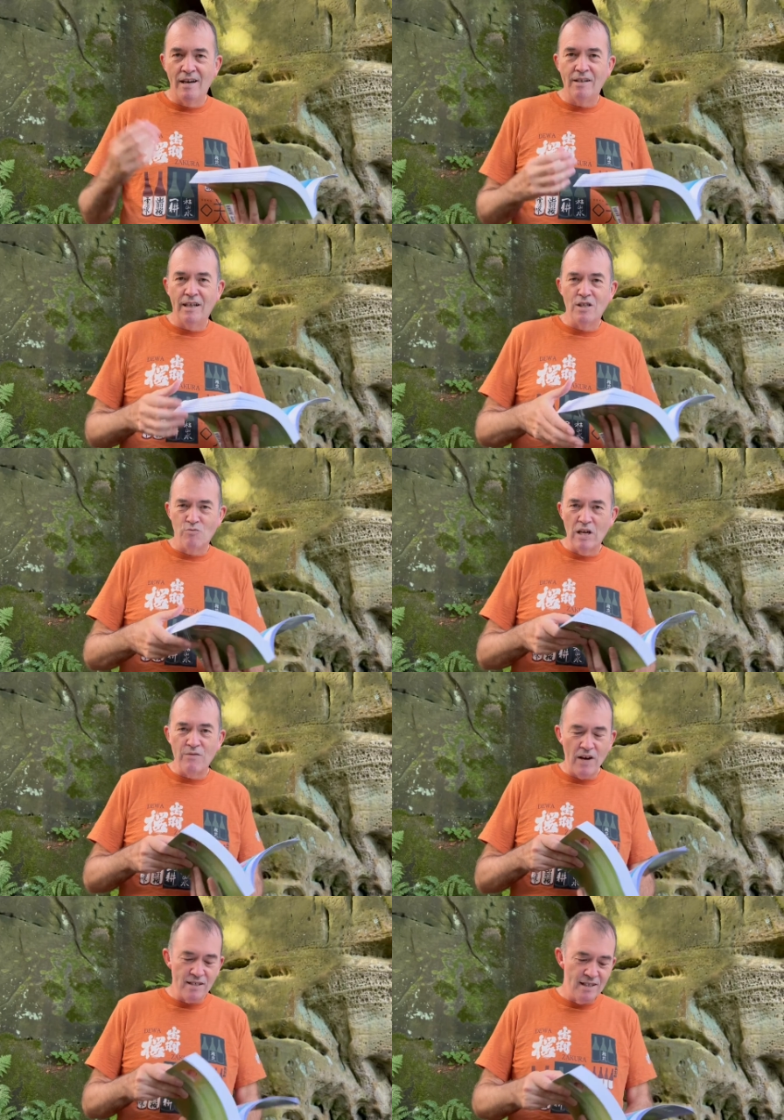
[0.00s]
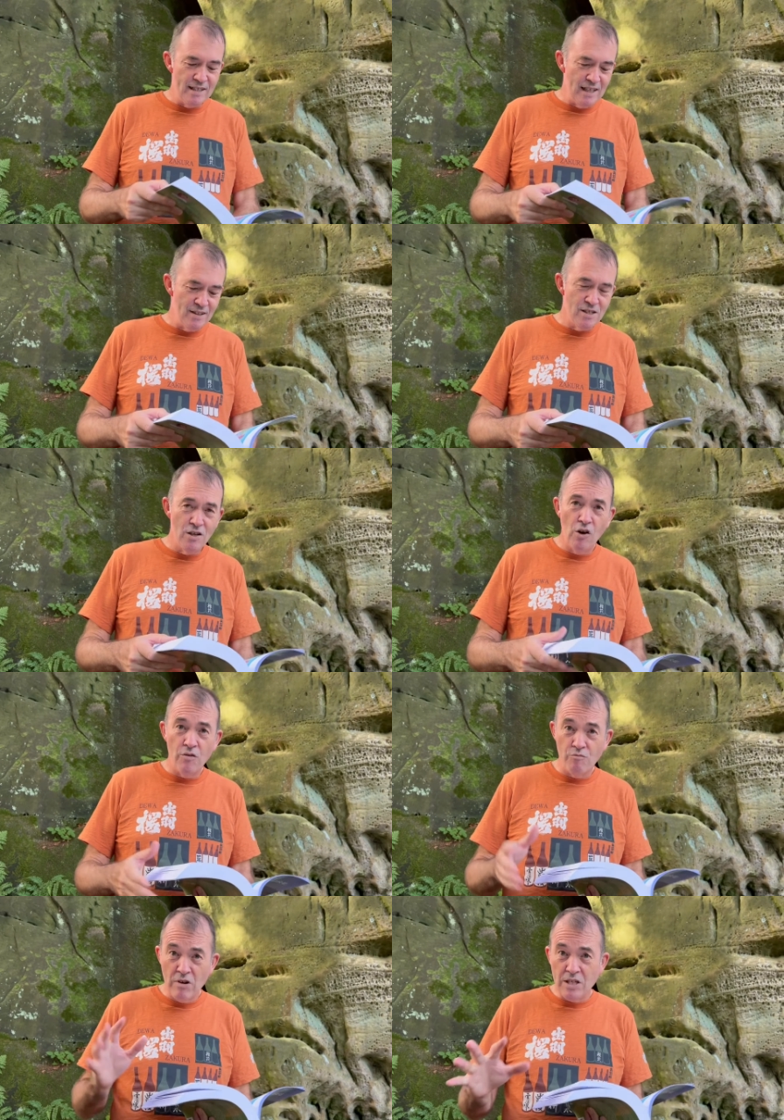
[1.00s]
I think is really fascinating and there's a lot
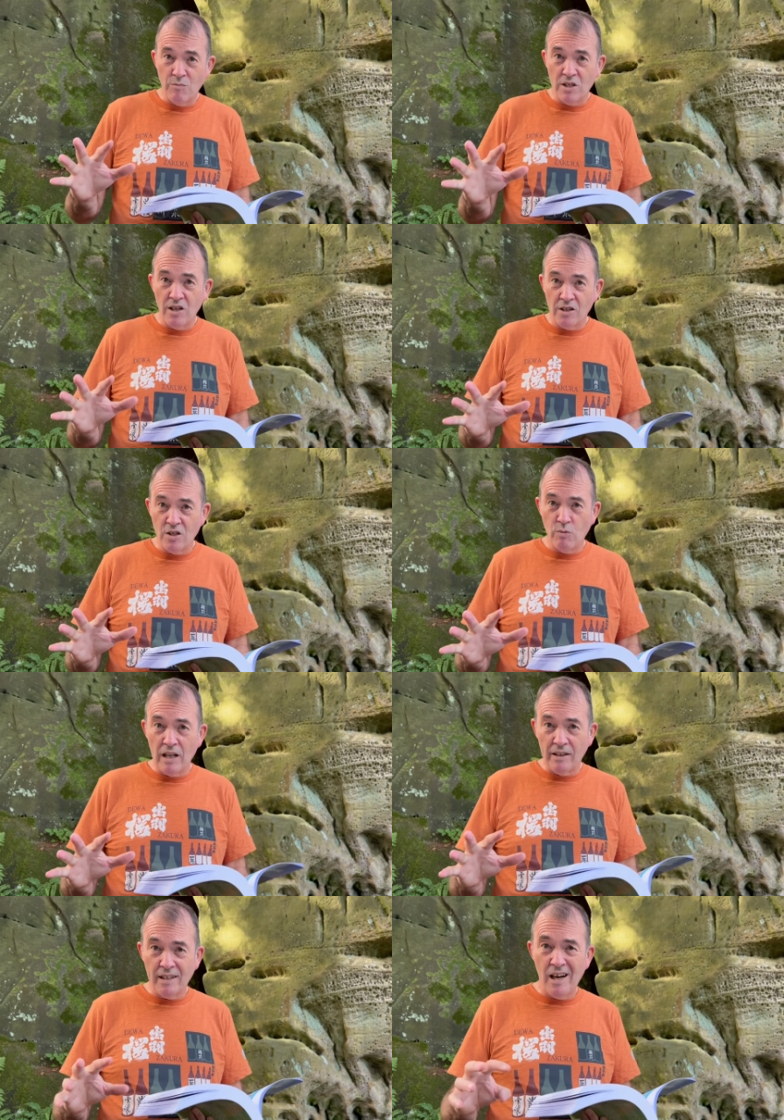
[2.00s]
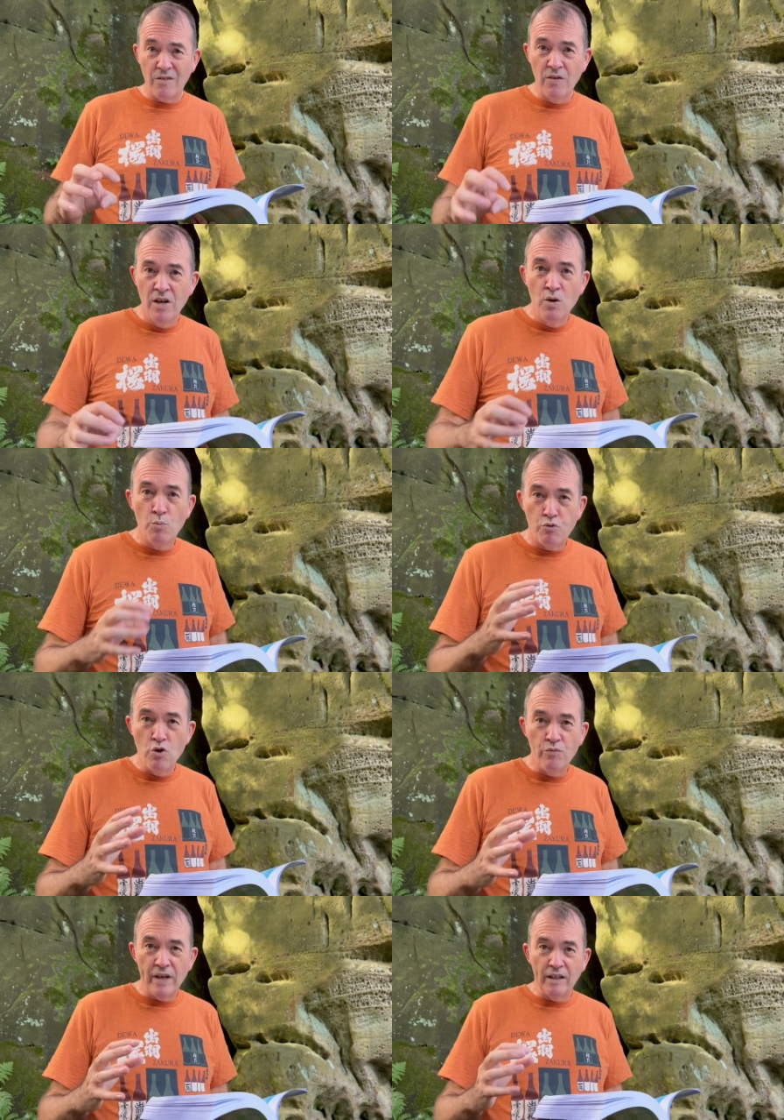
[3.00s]
of recent research as well kind of
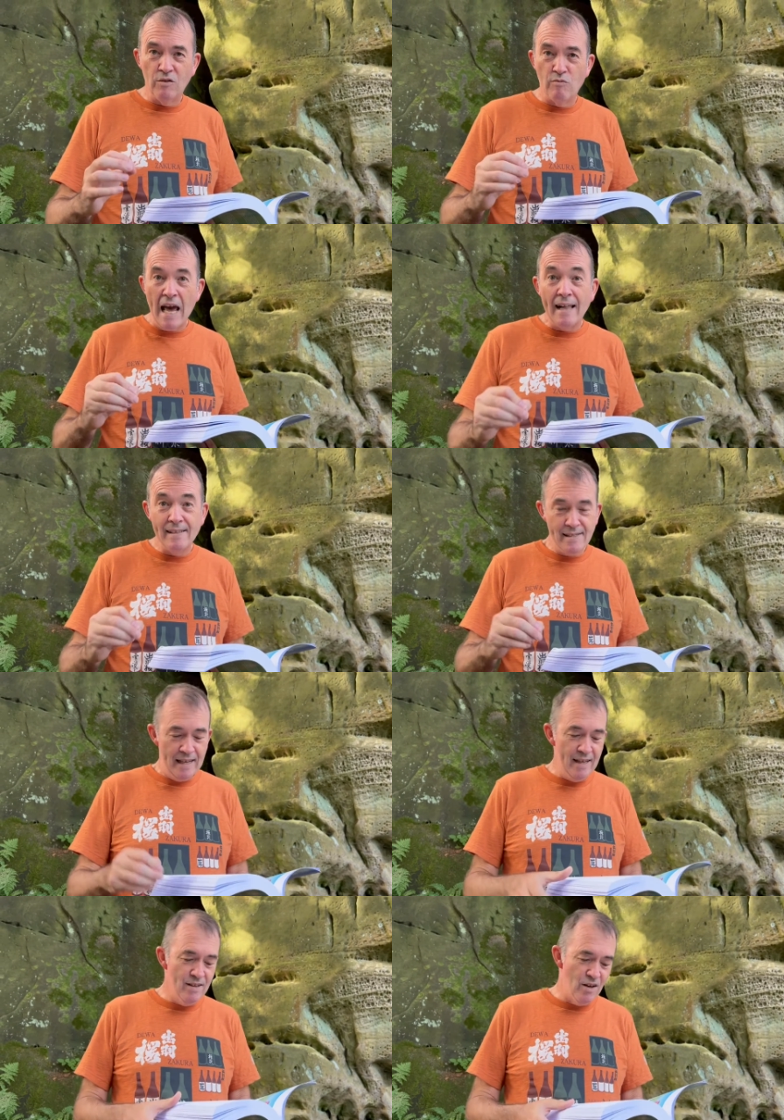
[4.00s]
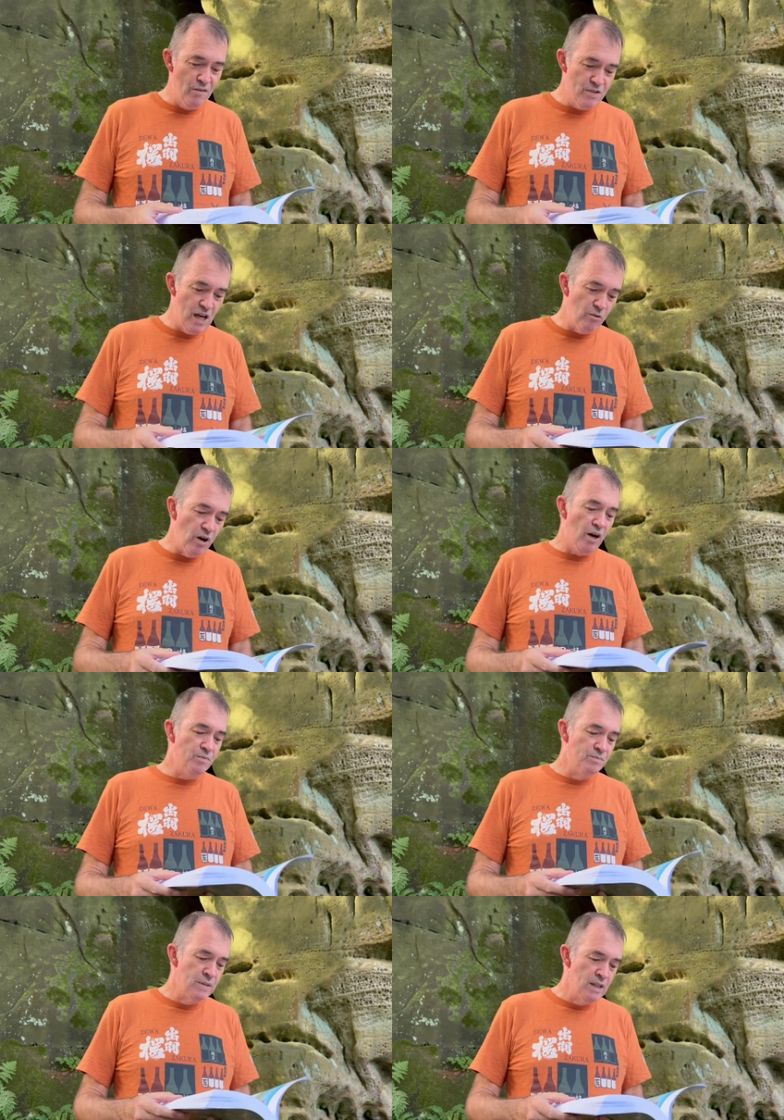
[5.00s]
proving the reality of terroir.
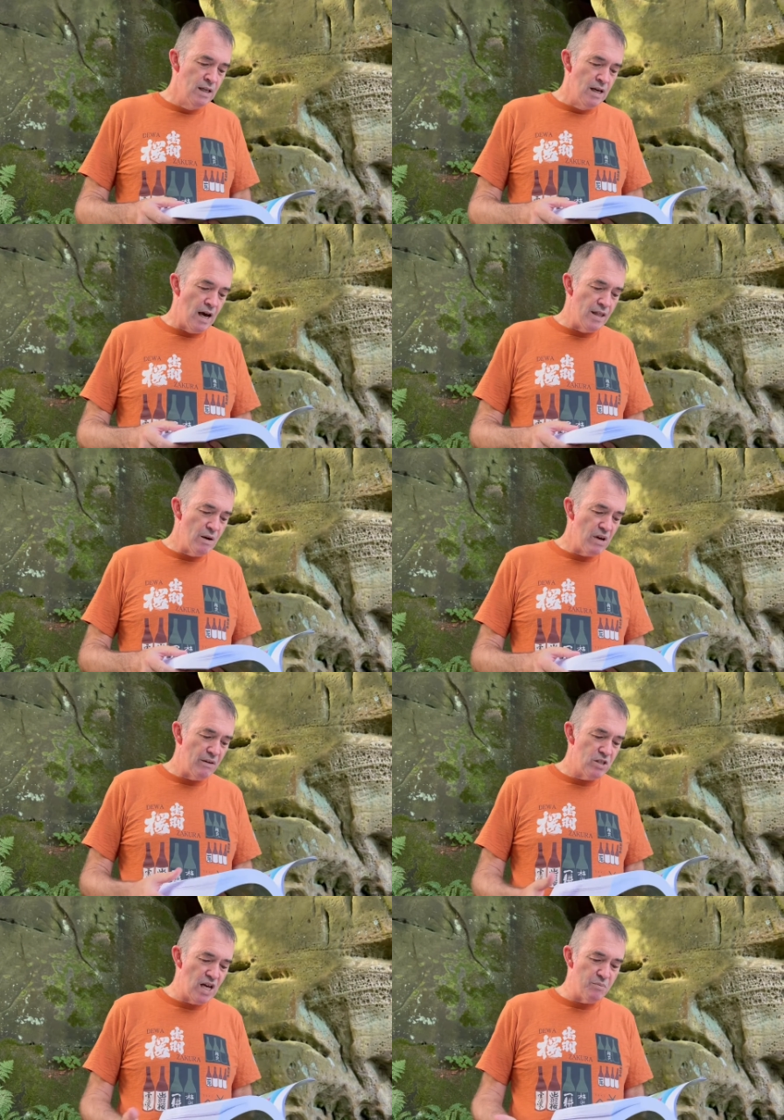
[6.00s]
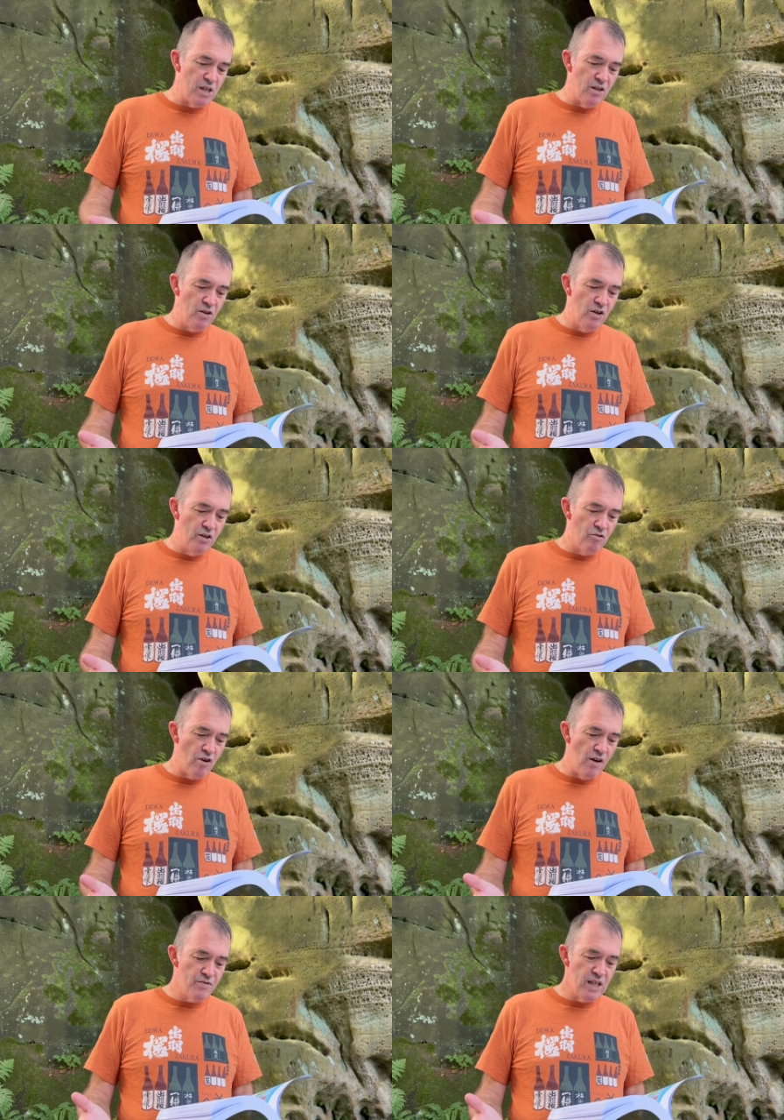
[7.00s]
And then we have a chapter on
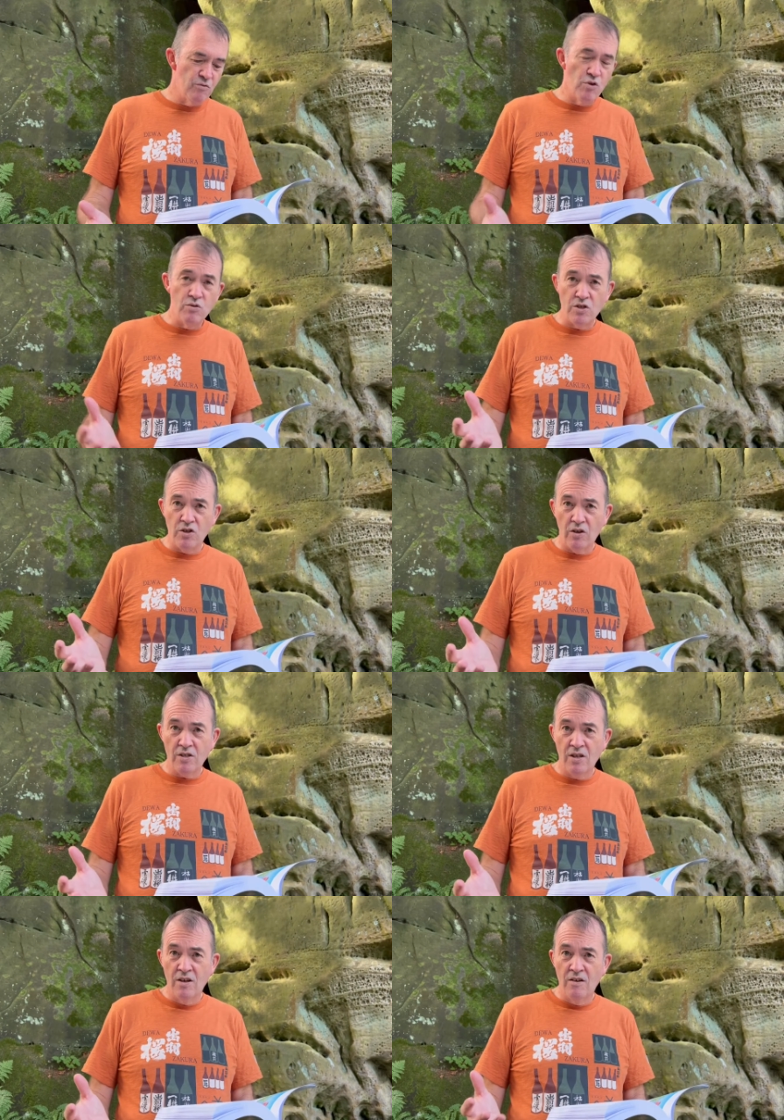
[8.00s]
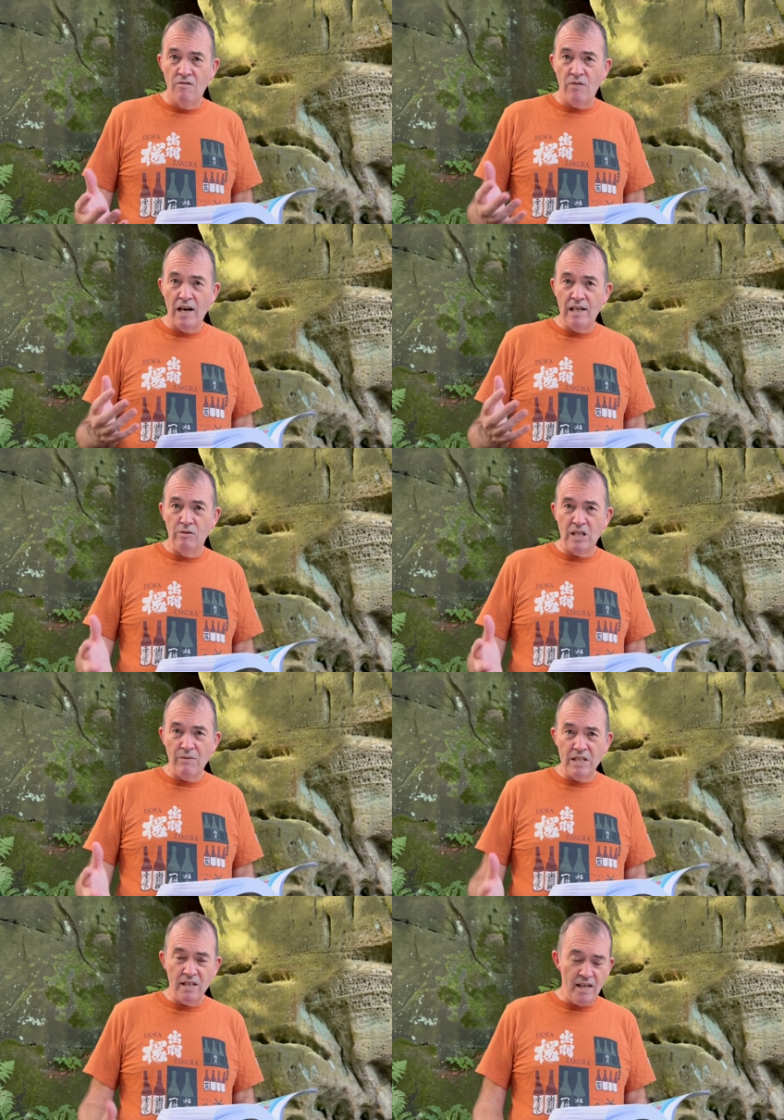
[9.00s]
grafting rootstocks find
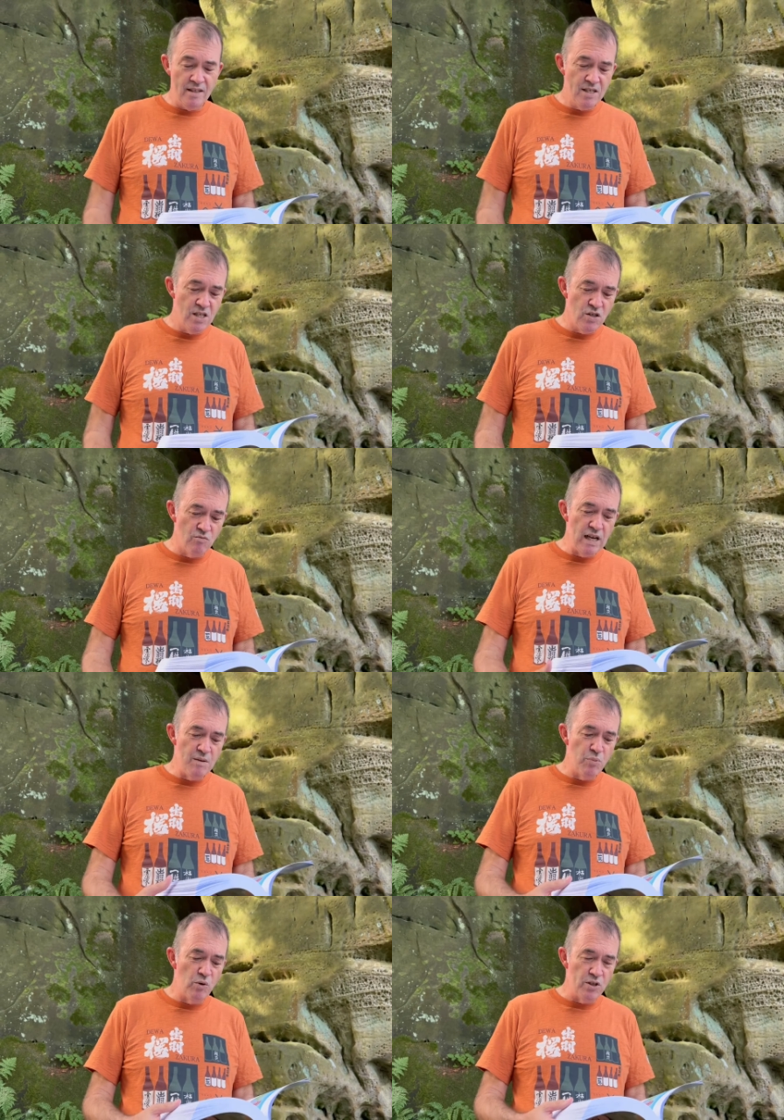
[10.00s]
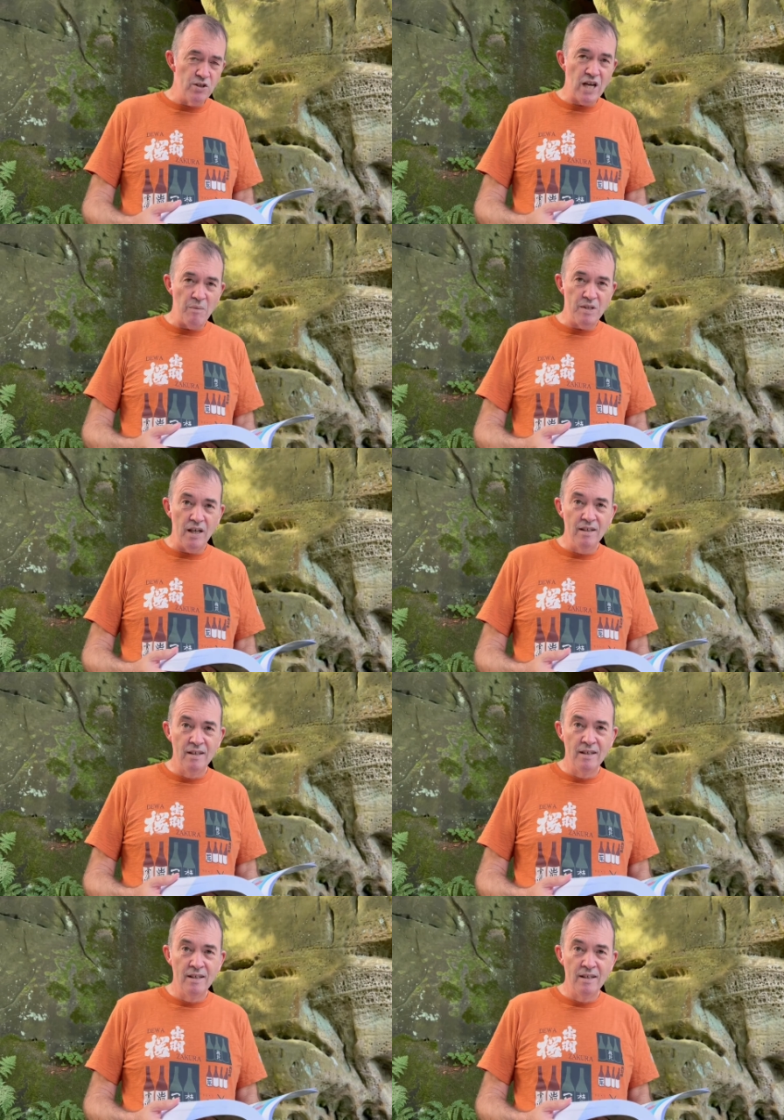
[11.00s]
longevity. This is a really important chapter